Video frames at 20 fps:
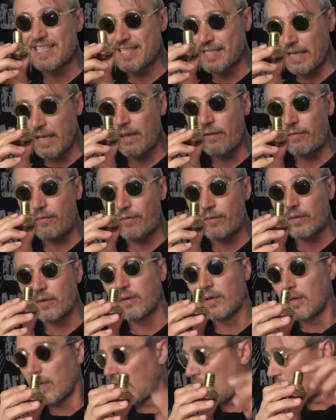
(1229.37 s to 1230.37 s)
safe,
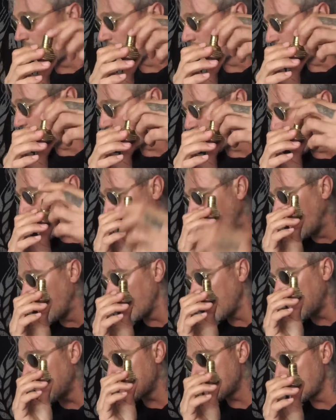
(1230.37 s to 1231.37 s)
and if a really
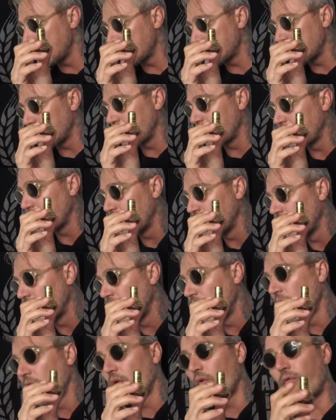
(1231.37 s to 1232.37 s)
nice system
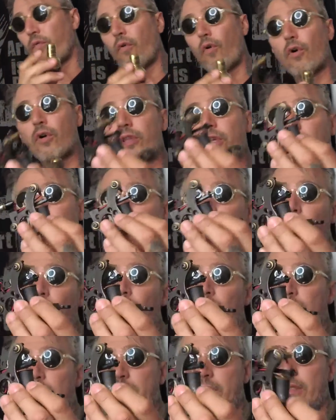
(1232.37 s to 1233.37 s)
for the
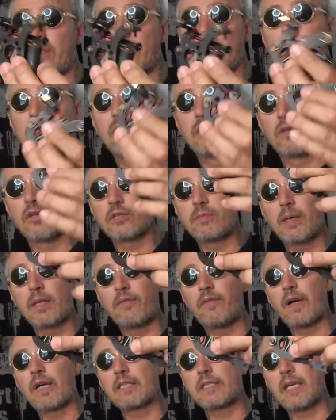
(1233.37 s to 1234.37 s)
coils. Those
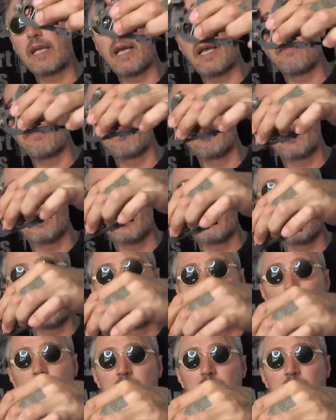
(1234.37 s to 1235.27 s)
motherfuckers are heavy, man.